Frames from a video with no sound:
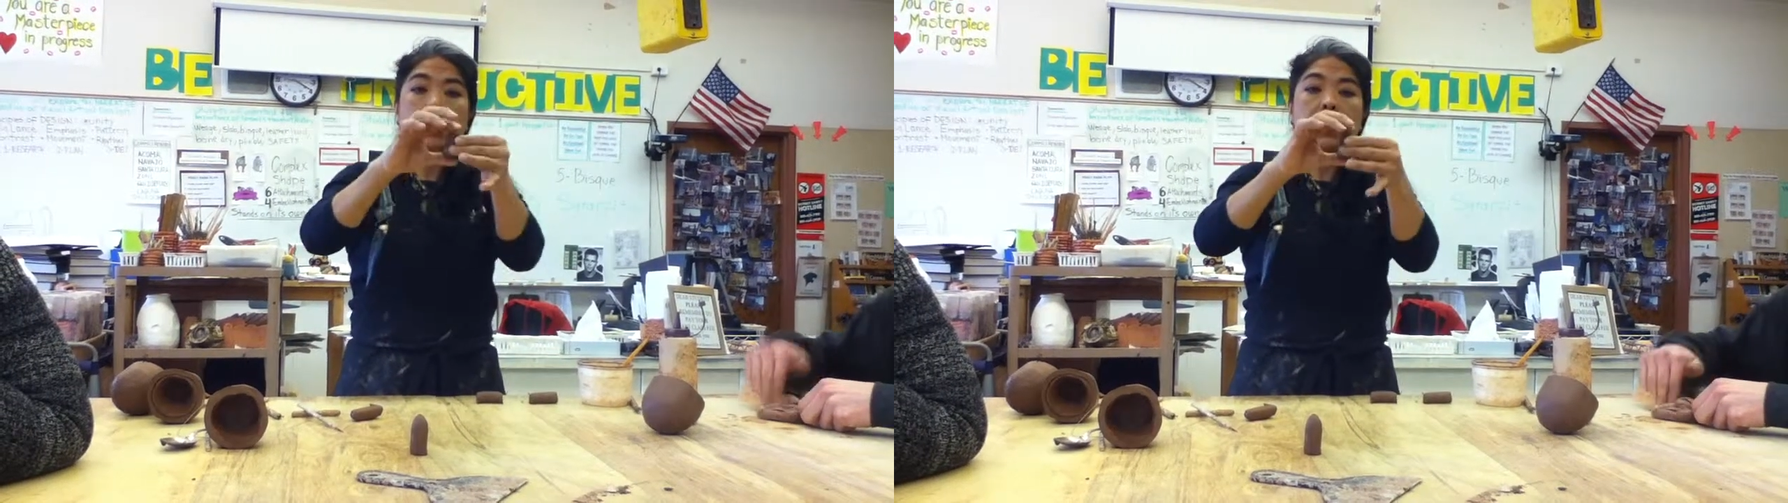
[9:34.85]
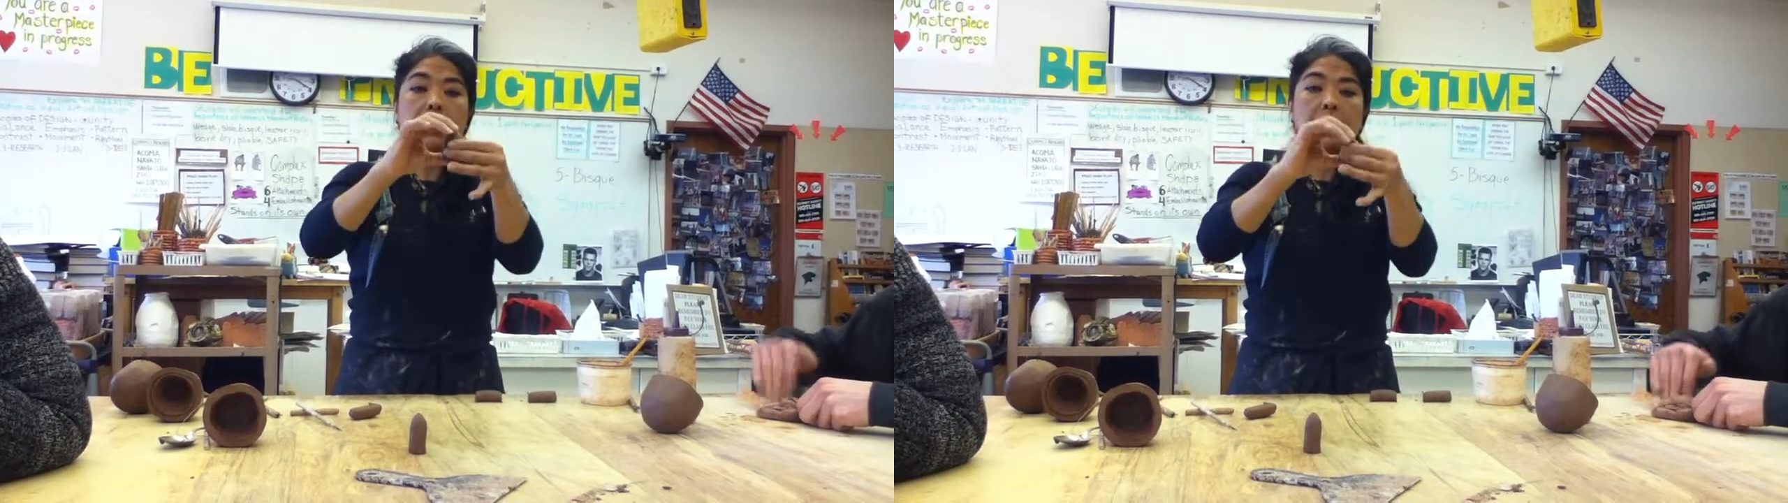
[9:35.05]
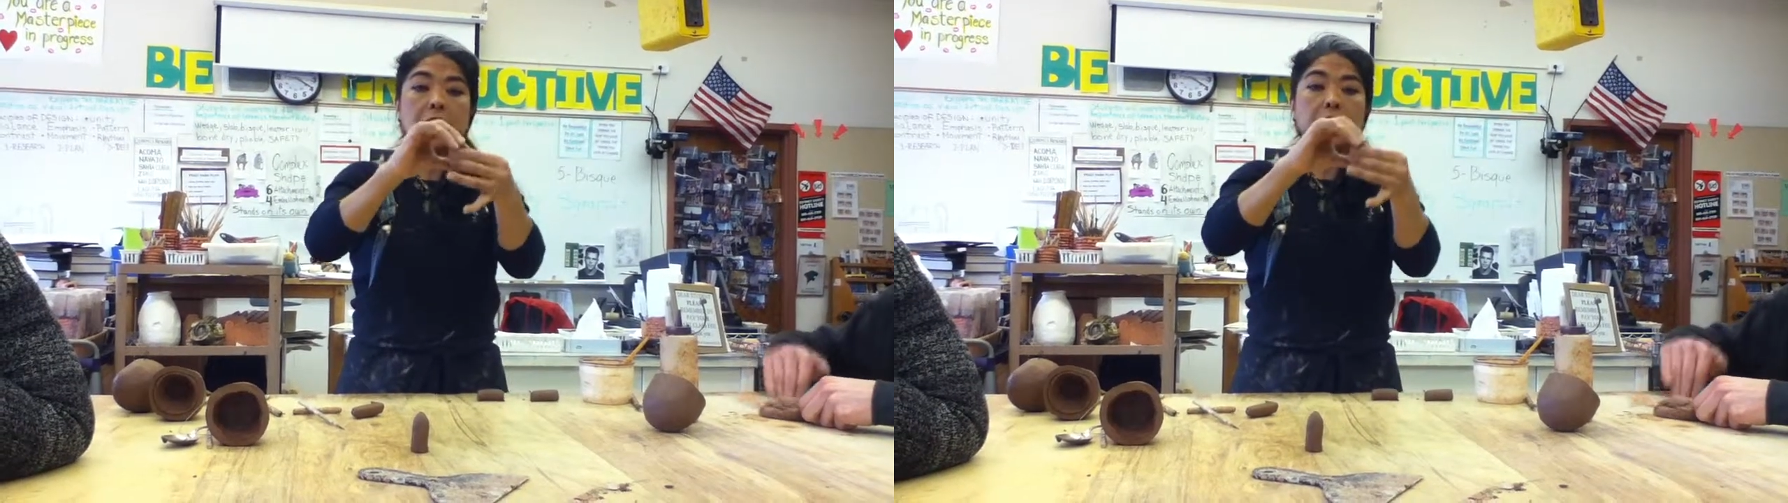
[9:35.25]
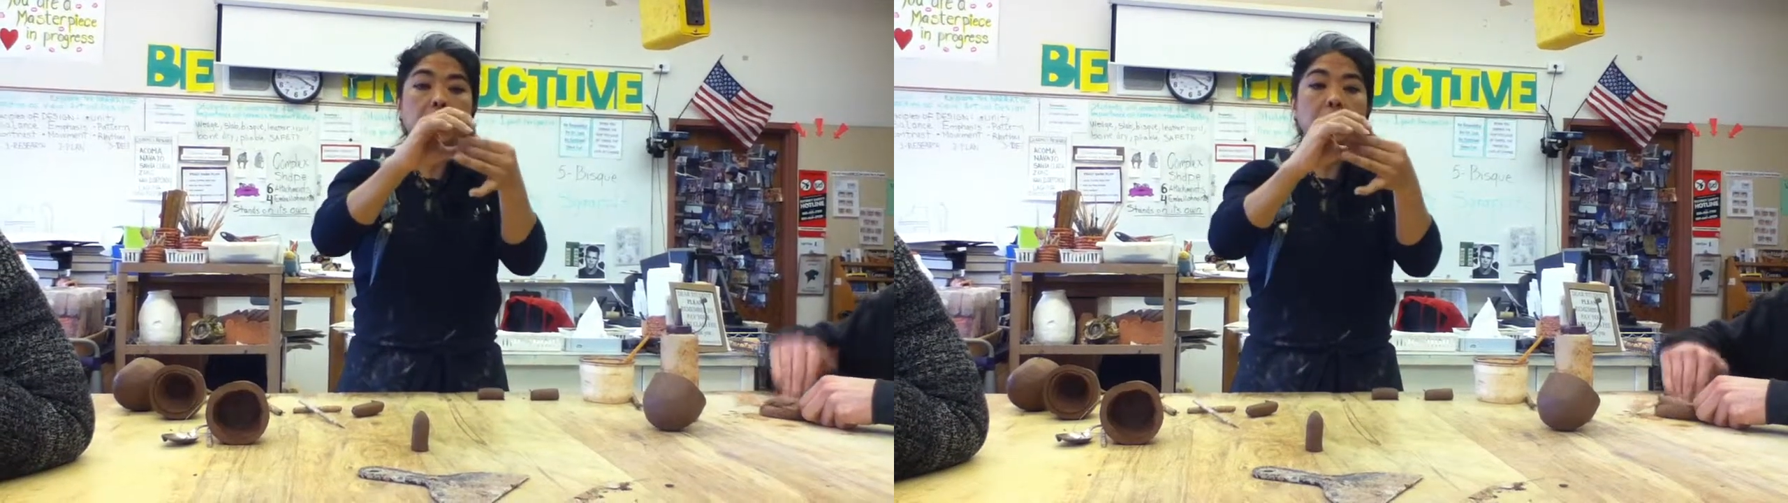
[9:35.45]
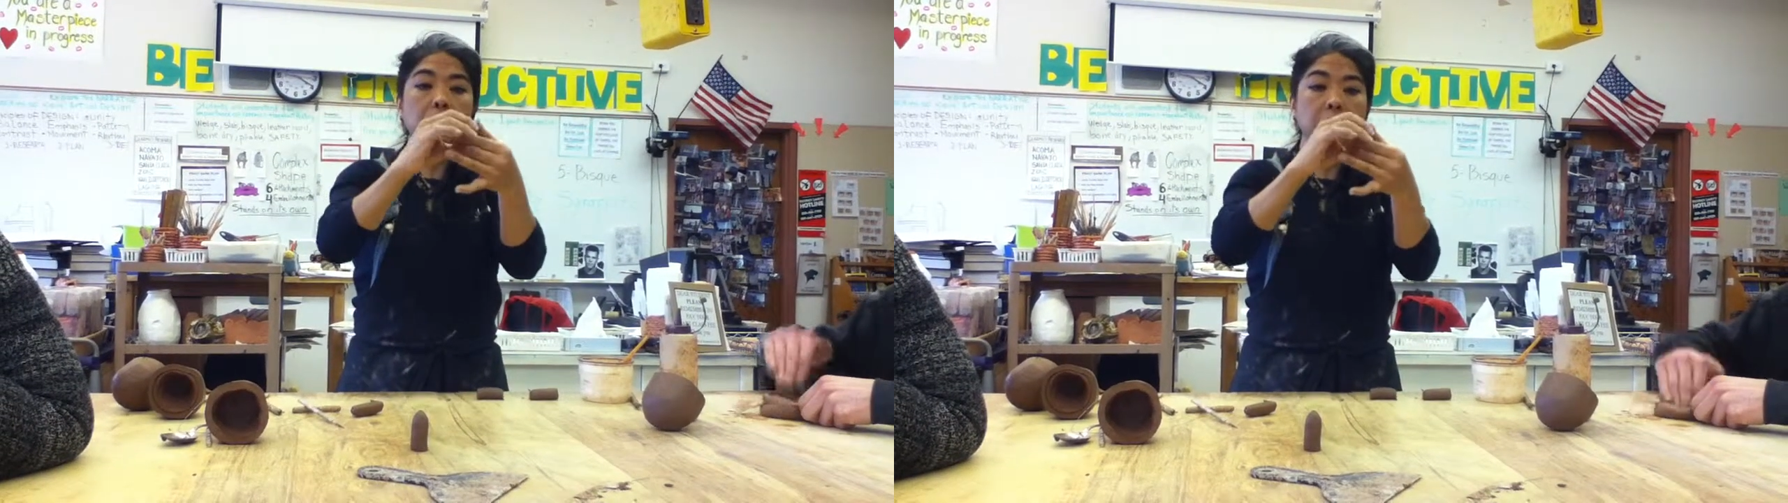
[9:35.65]
This is how
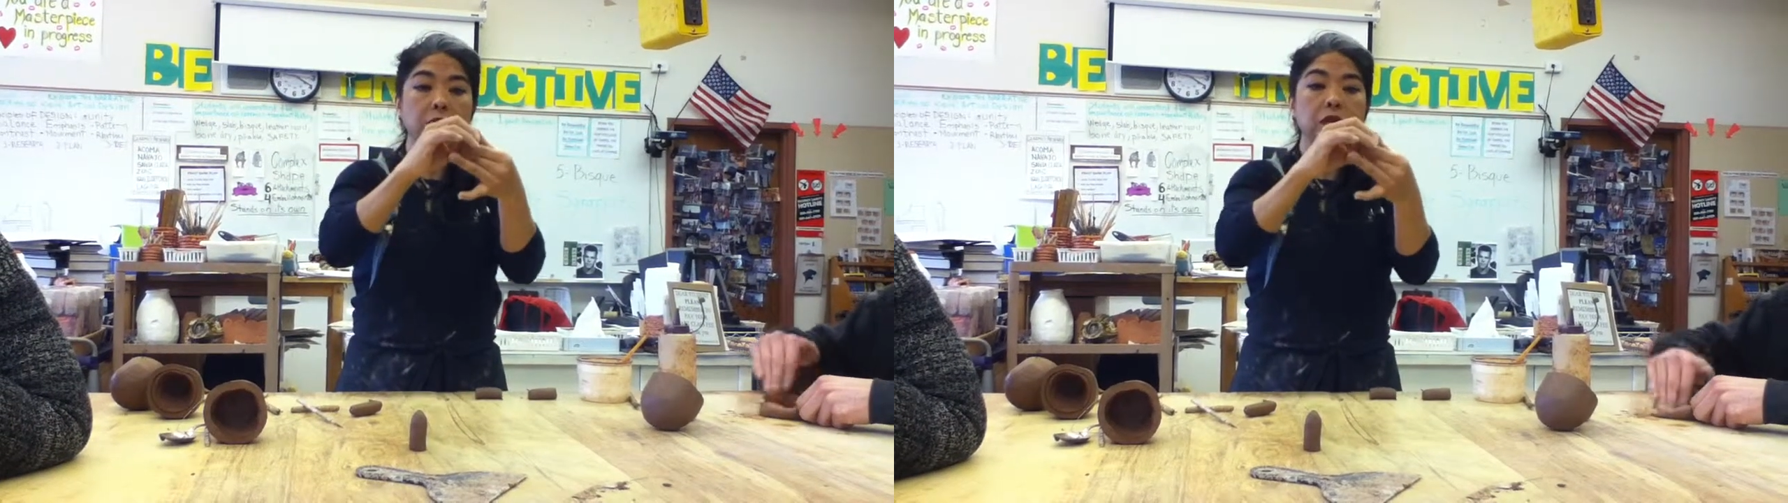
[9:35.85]
you do it. You